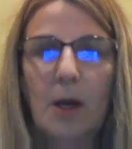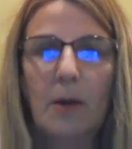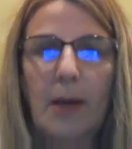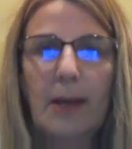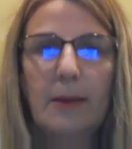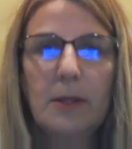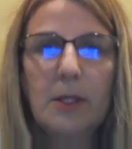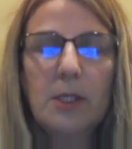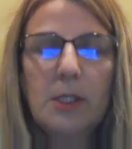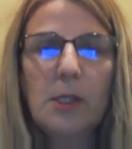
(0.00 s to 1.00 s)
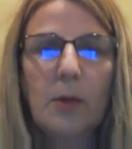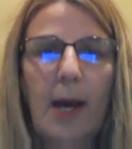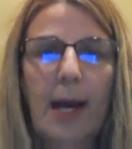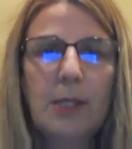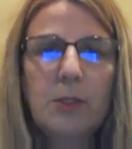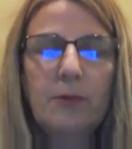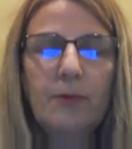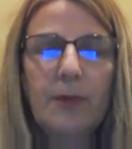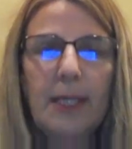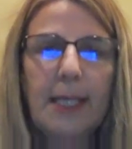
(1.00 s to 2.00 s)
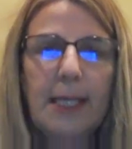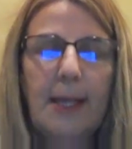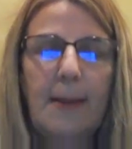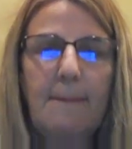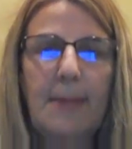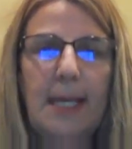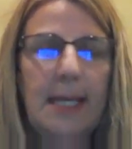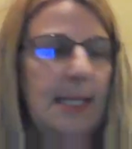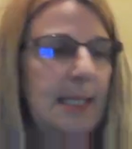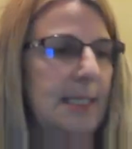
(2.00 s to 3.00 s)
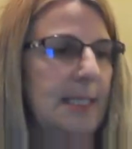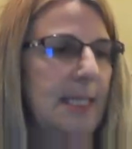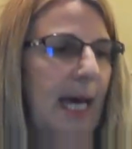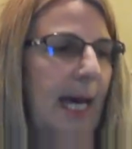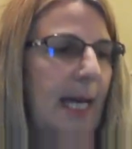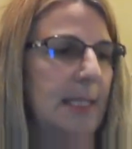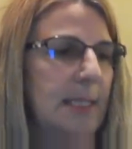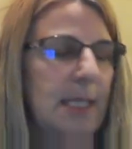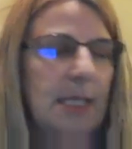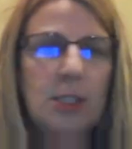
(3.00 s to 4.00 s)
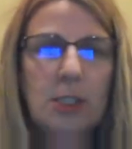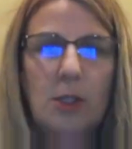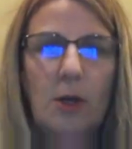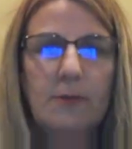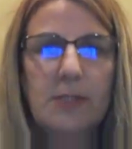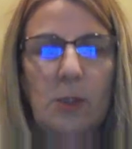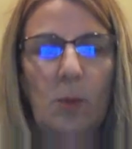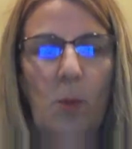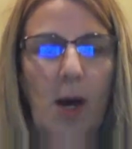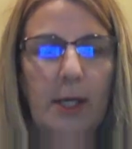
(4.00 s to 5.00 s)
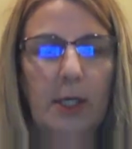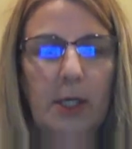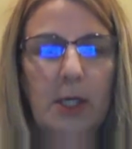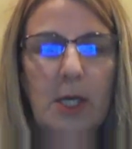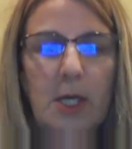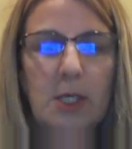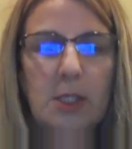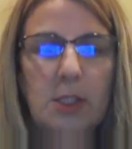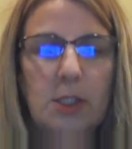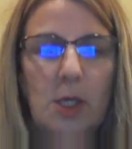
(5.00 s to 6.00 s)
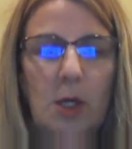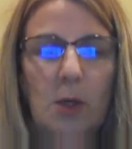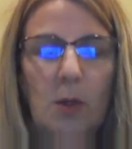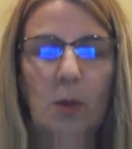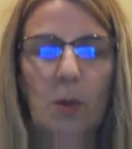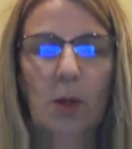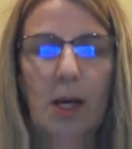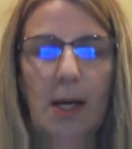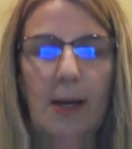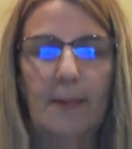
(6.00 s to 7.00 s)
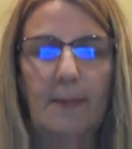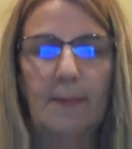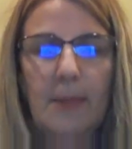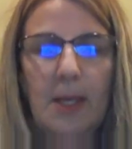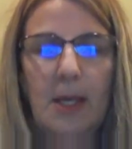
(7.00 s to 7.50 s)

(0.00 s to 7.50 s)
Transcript: Okay, so hydrophilic means that it dissolves in water. So the